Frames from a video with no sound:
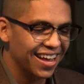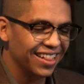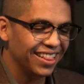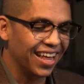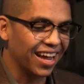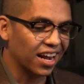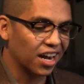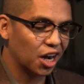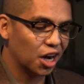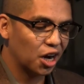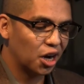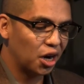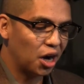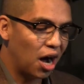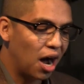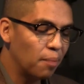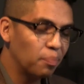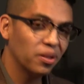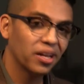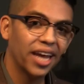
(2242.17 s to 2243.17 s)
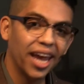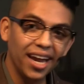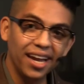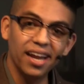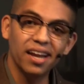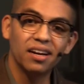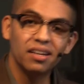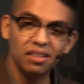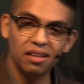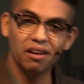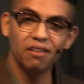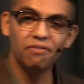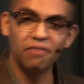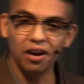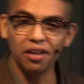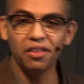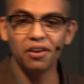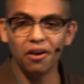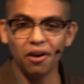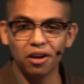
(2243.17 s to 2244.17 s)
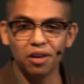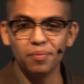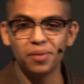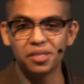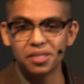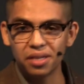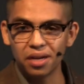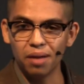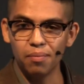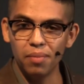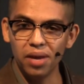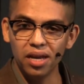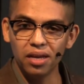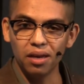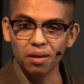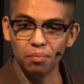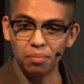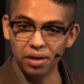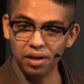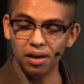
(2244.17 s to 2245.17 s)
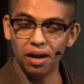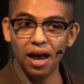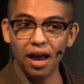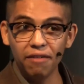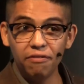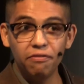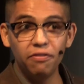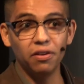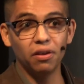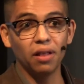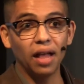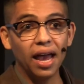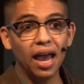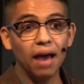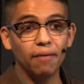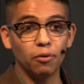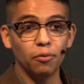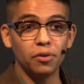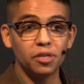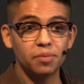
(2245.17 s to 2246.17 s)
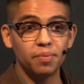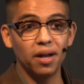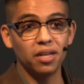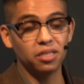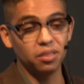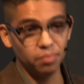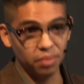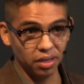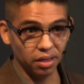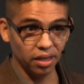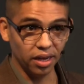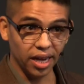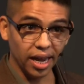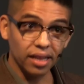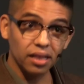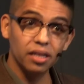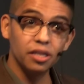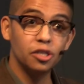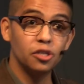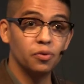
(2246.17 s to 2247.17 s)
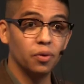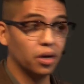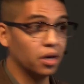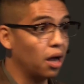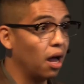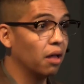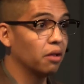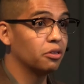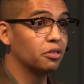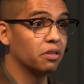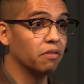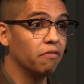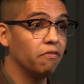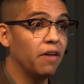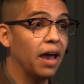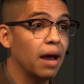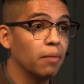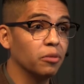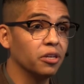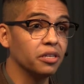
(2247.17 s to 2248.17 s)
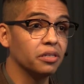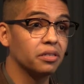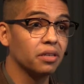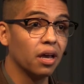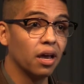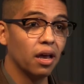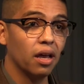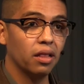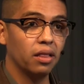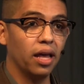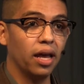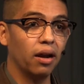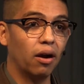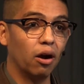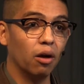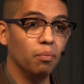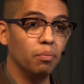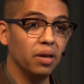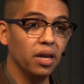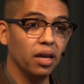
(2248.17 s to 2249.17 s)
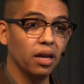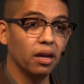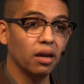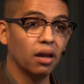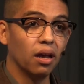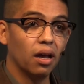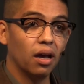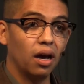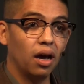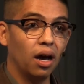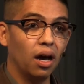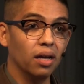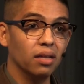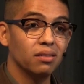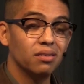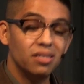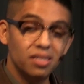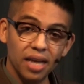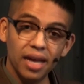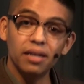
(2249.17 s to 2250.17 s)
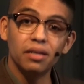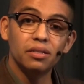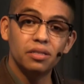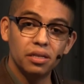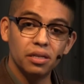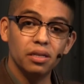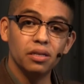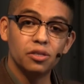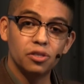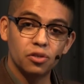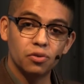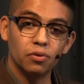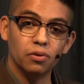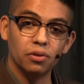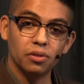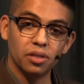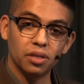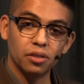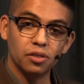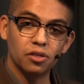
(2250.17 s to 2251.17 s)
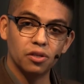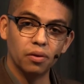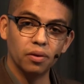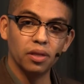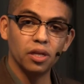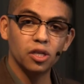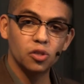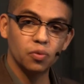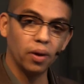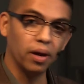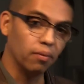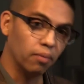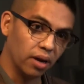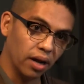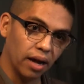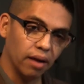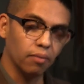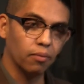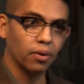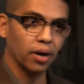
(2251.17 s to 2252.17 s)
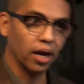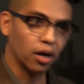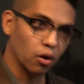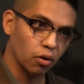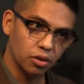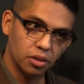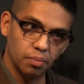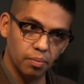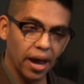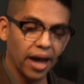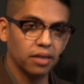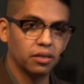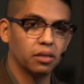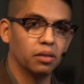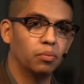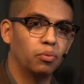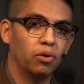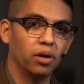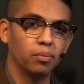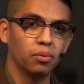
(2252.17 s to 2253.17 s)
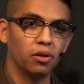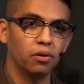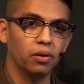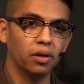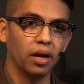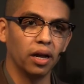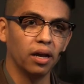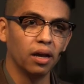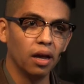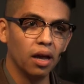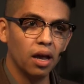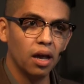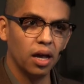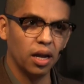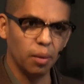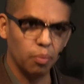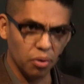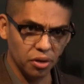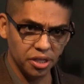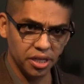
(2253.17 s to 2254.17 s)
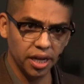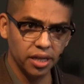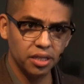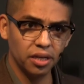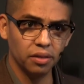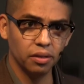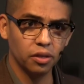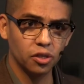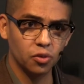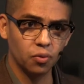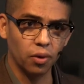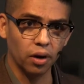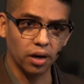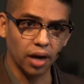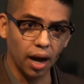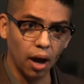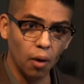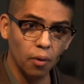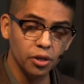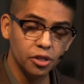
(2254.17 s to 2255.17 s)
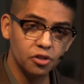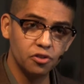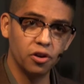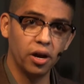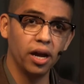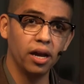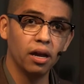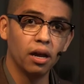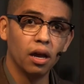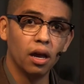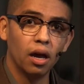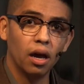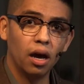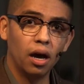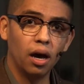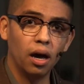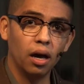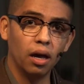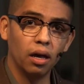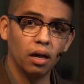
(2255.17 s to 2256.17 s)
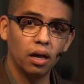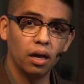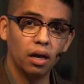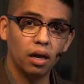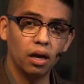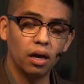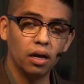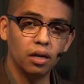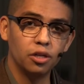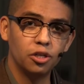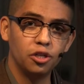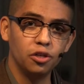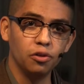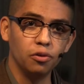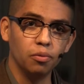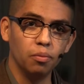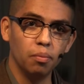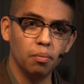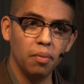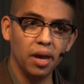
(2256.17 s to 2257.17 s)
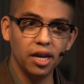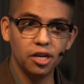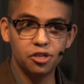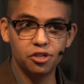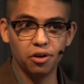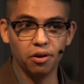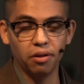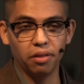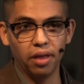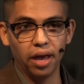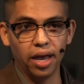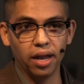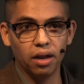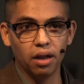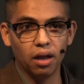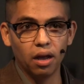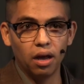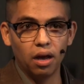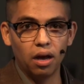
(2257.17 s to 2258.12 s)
that complicate and clarify the arguments that I'm making, but I feel I have a responsibility at least to acknowledge the families that are being sent to these schools. And so in this way, when I go back to the Pueblo and I present on this work, I always try to make sure that